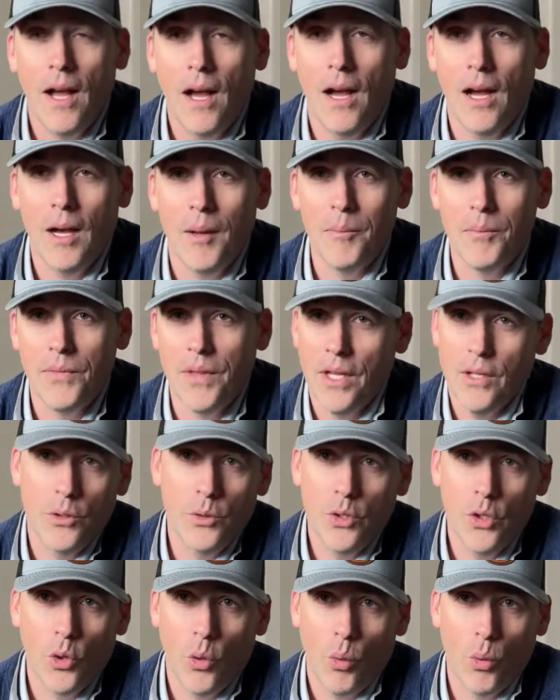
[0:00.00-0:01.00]
that you
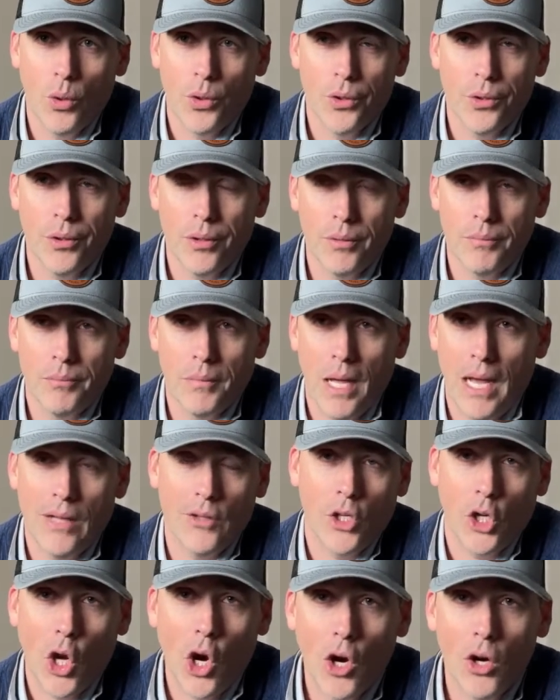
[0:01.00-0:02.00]
can order a
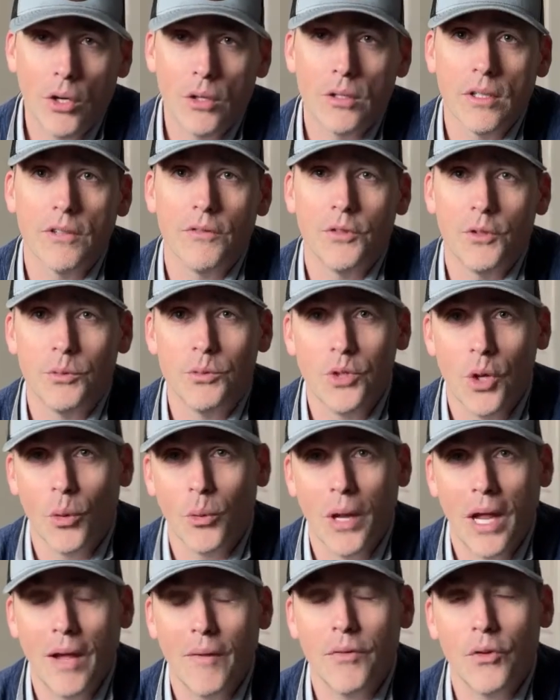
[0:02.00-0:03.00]
la carte if you
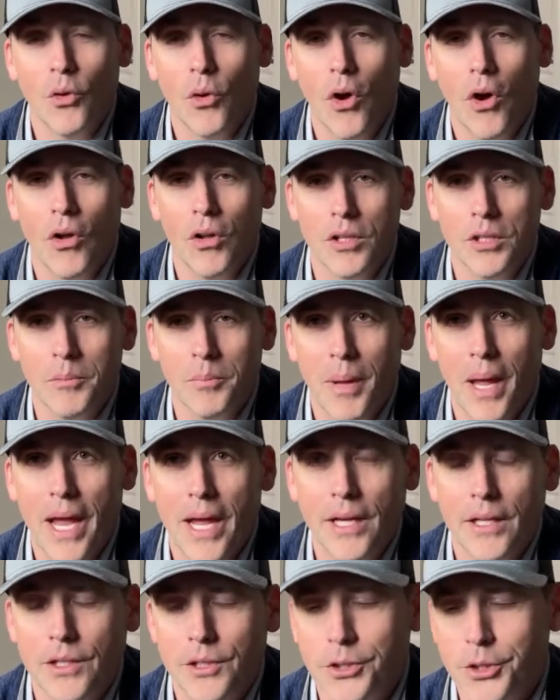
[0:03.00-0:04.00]
don't have their all-in
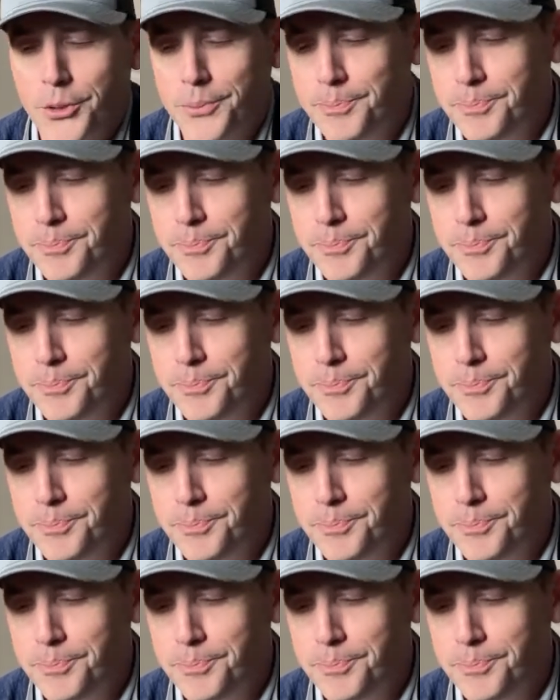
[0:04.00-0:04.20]
package.